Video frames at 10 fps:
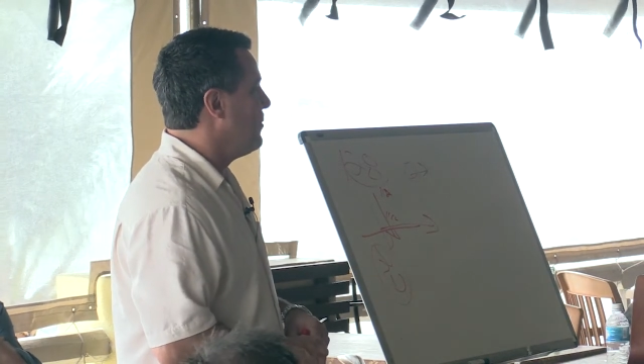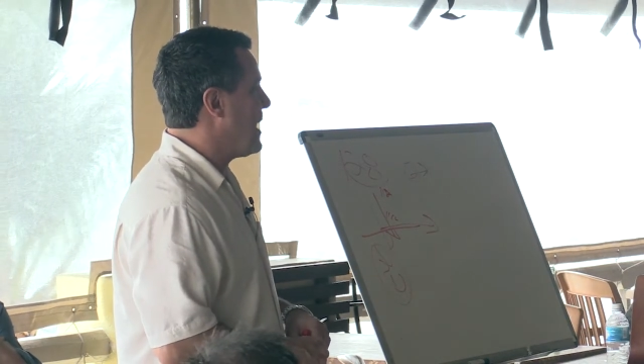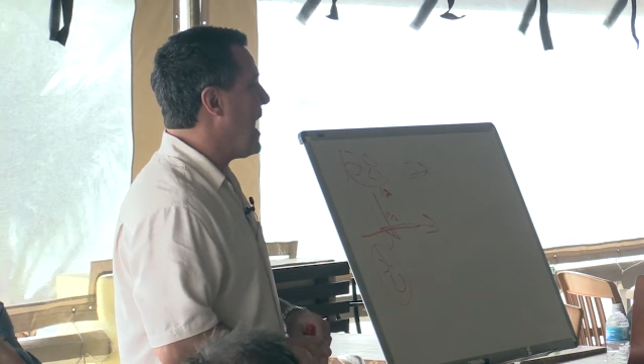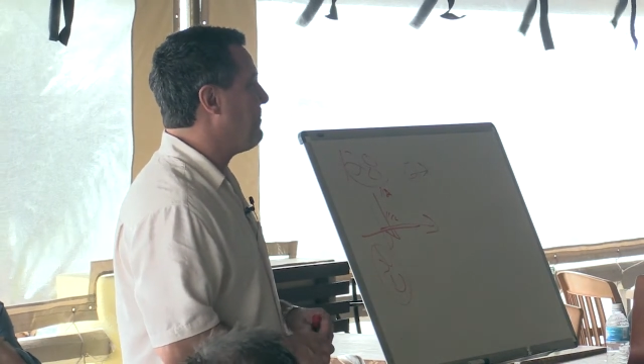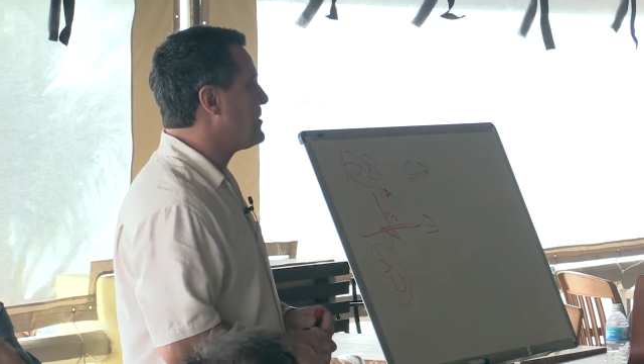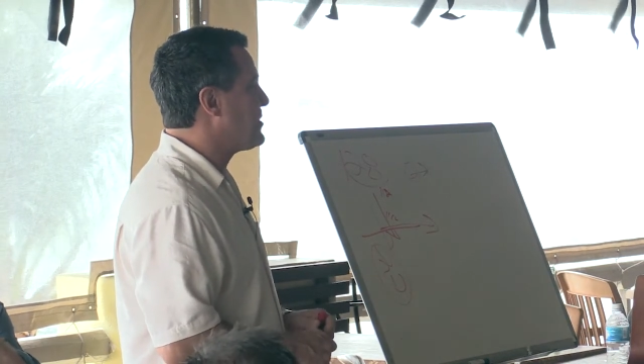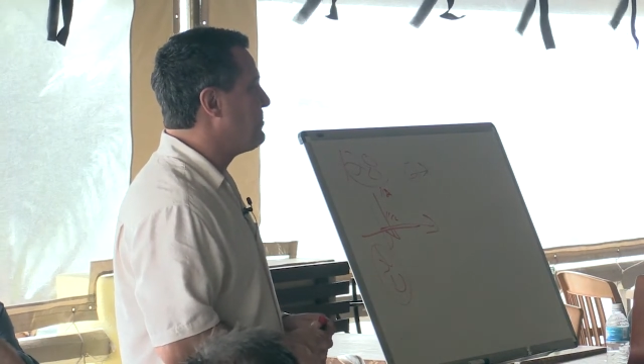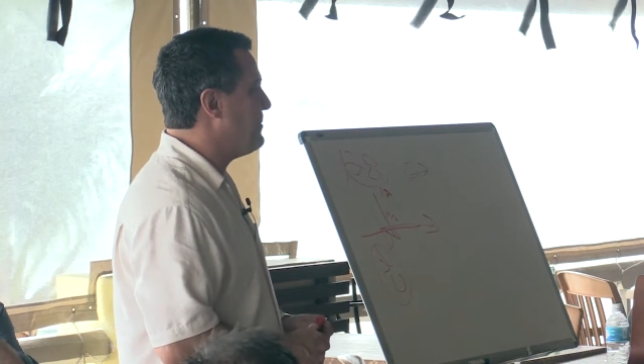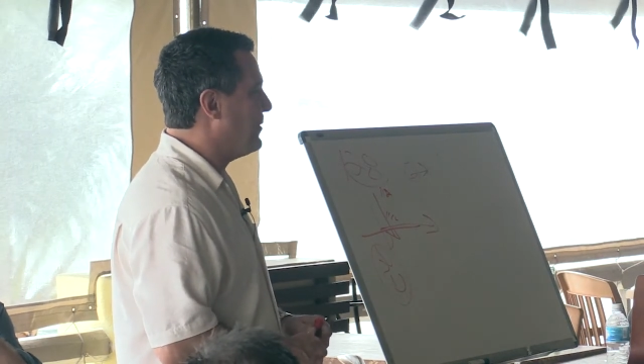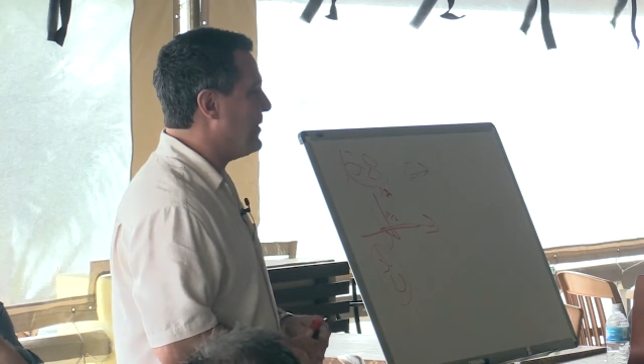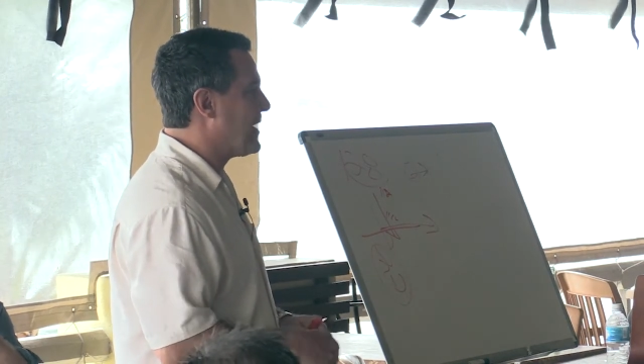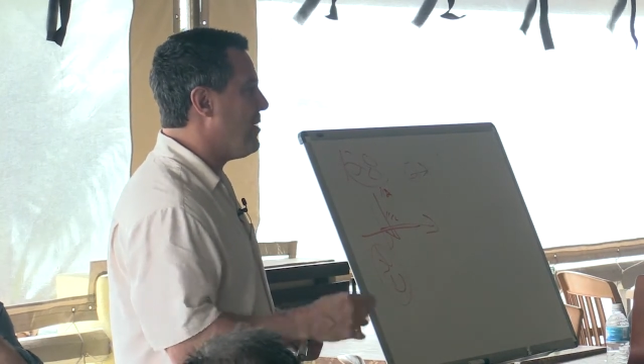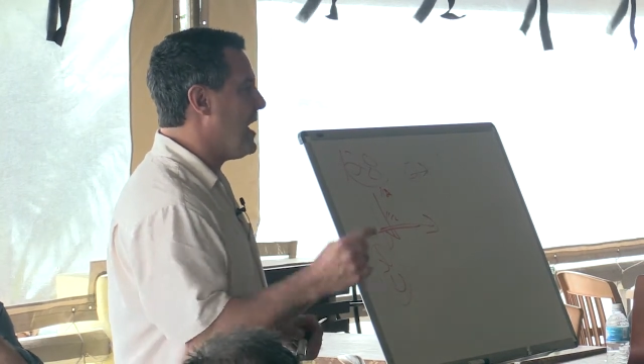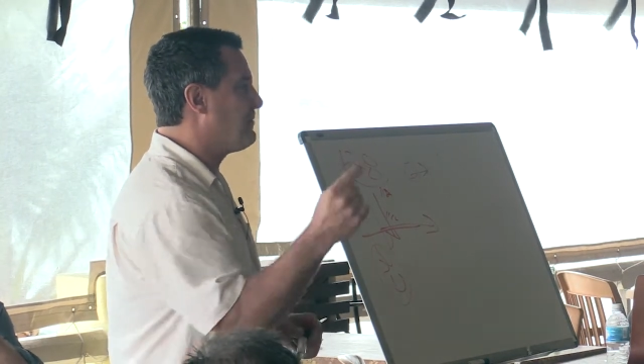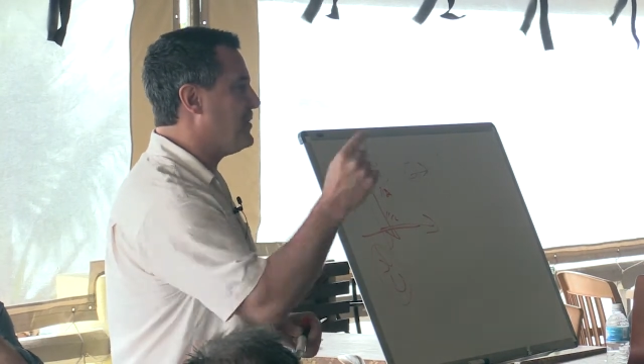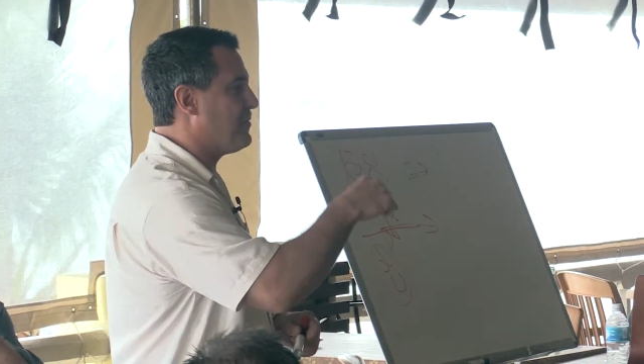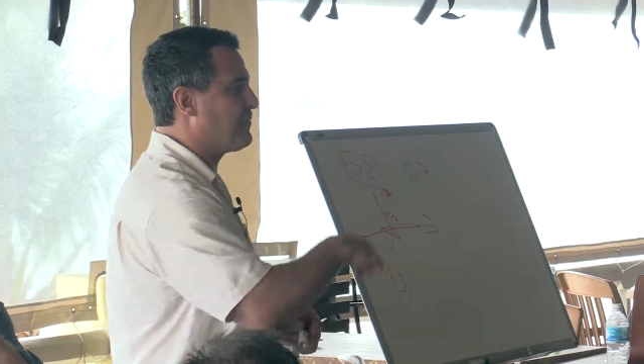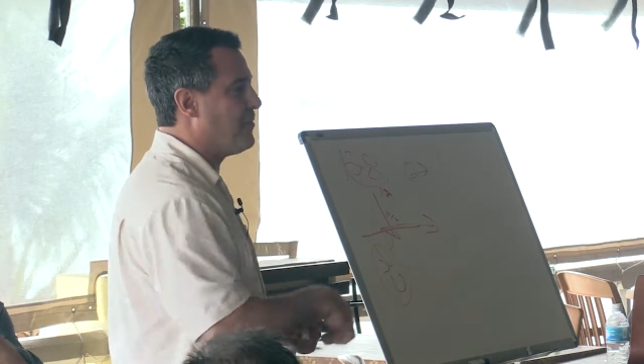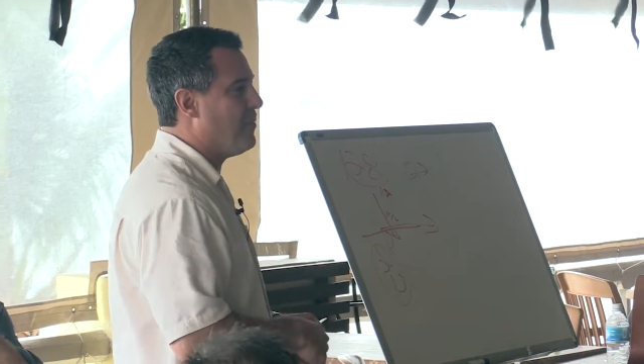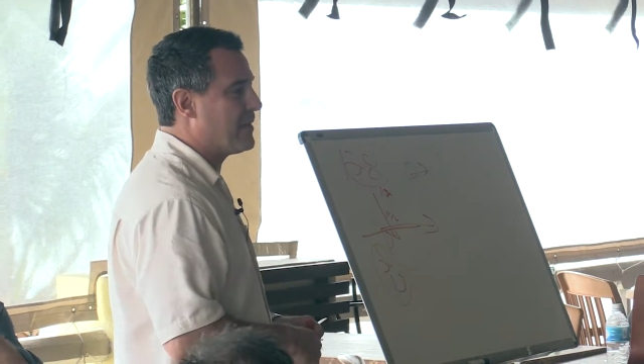What happens to people? They go after their
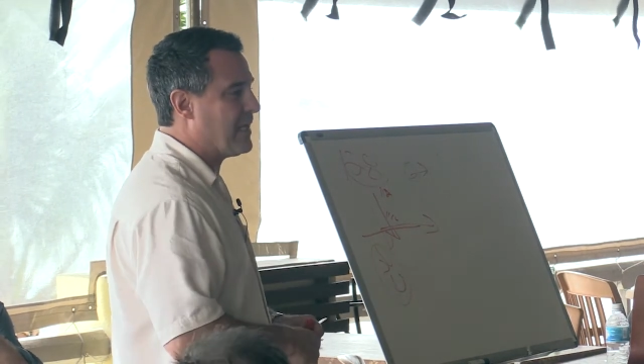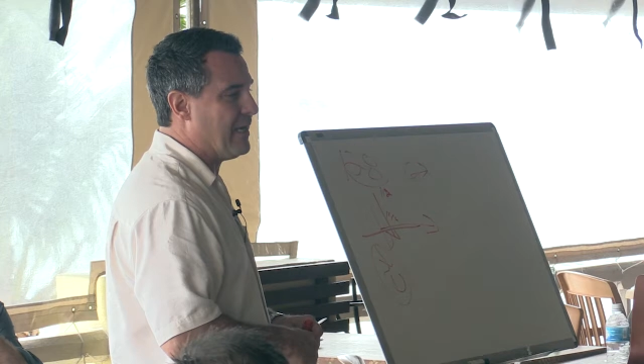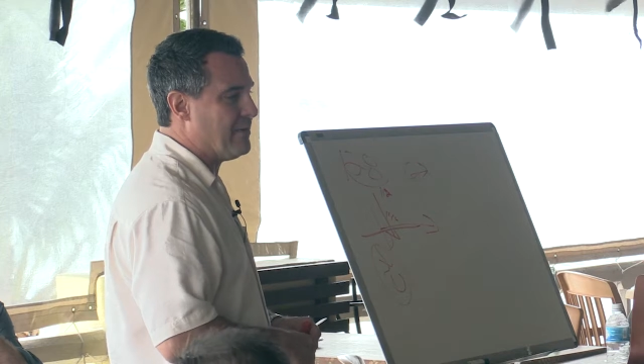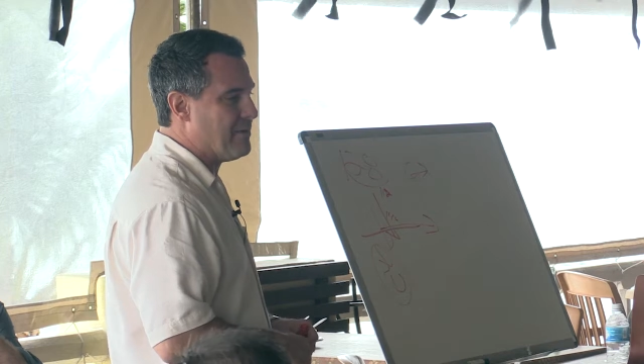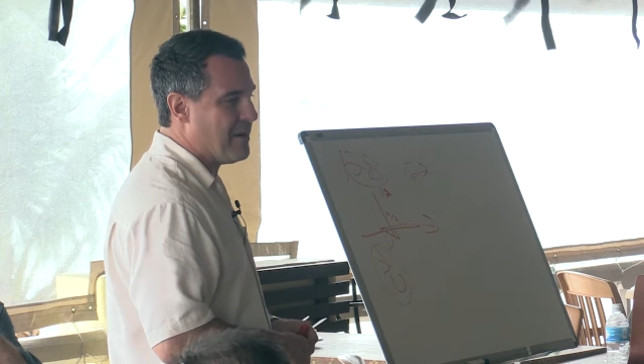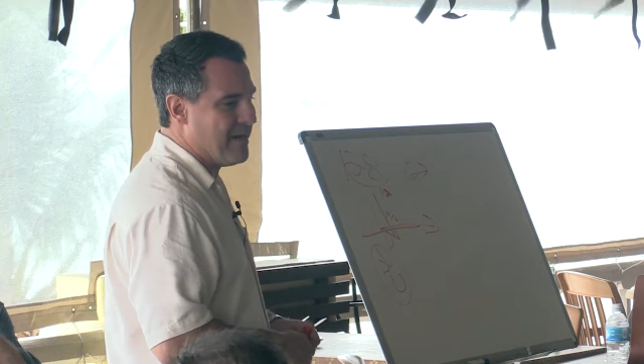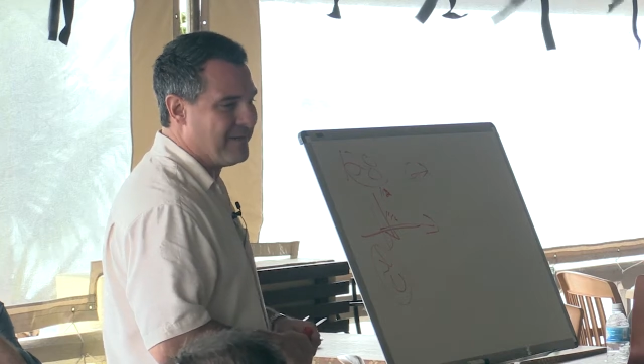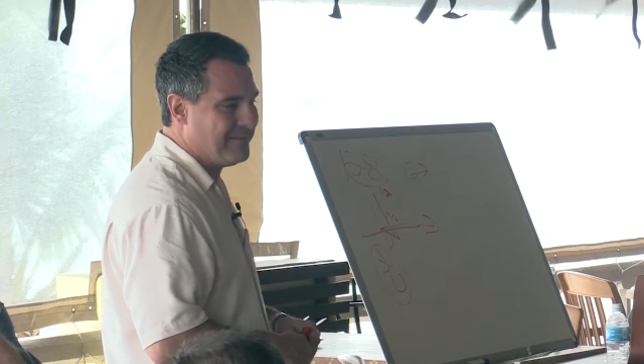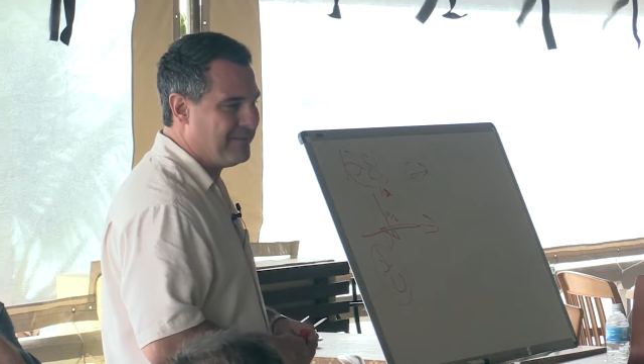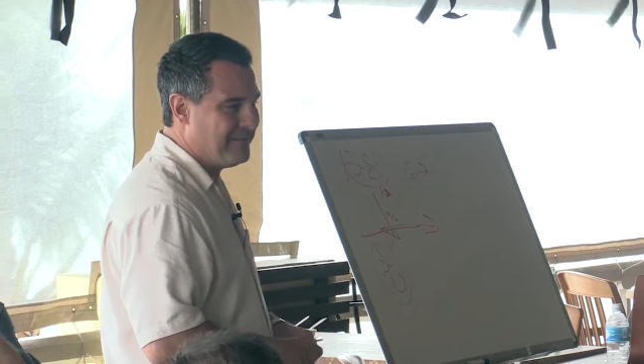401k and do what?